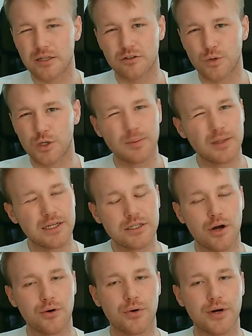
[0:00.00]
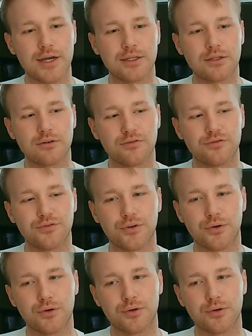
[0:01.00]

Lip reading: Wordplays are great for